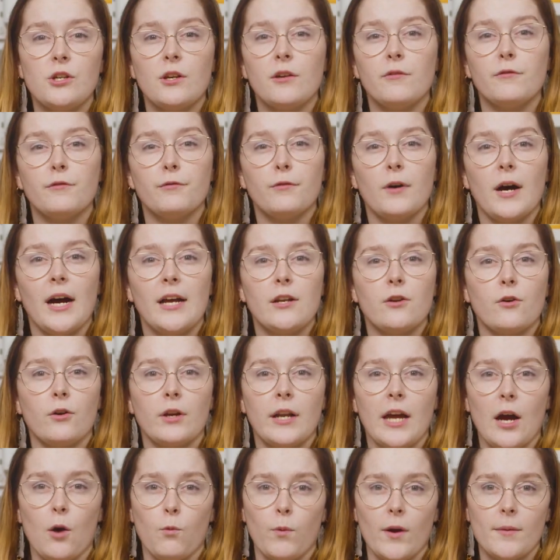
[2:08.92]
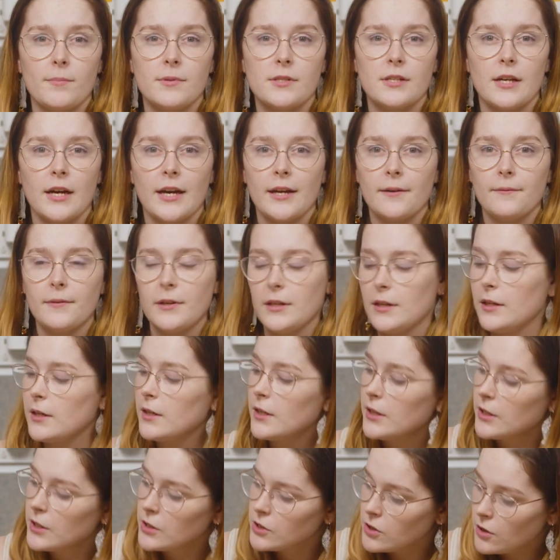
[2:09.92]
you can find on our website.
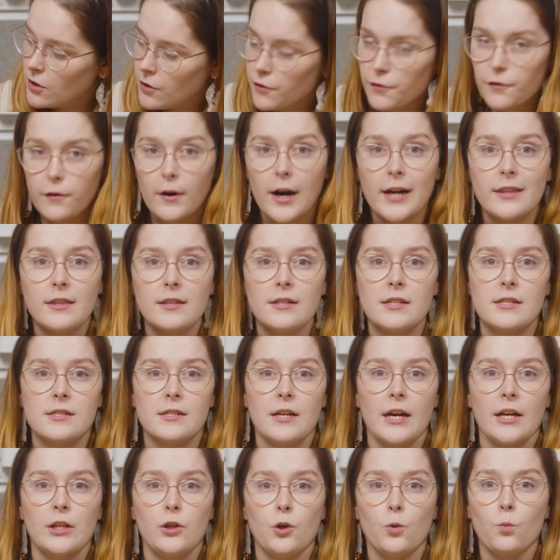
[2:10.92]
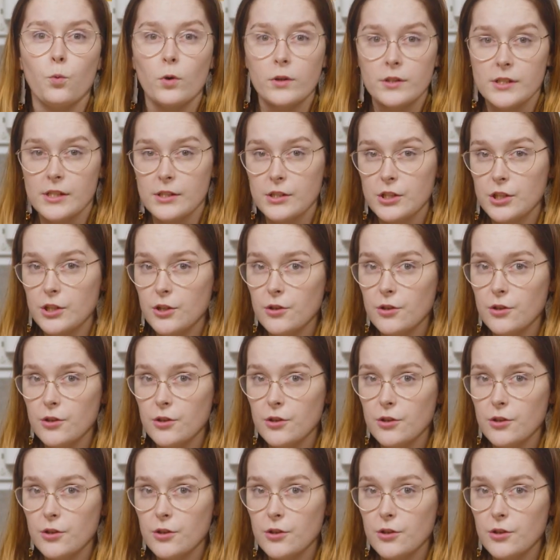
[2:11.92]
So find the design you're wanting to